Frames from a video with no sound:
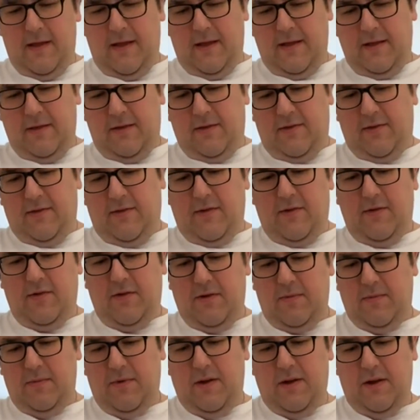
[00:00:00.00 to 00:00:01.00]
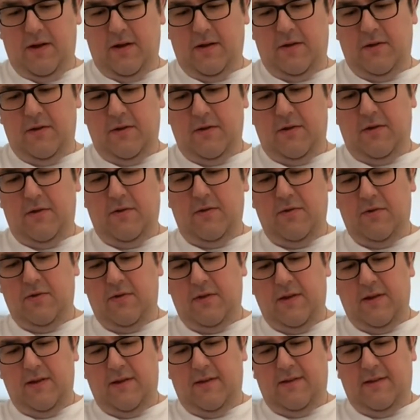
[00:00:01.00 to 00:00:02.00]
So I'm gonna use a
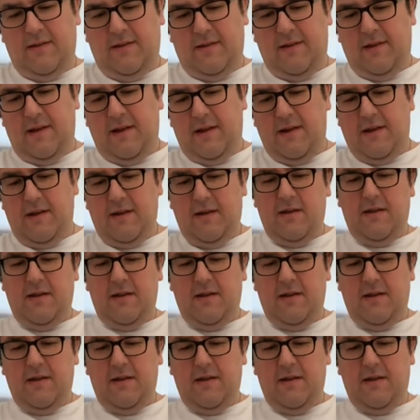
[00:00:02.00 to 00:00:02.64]
second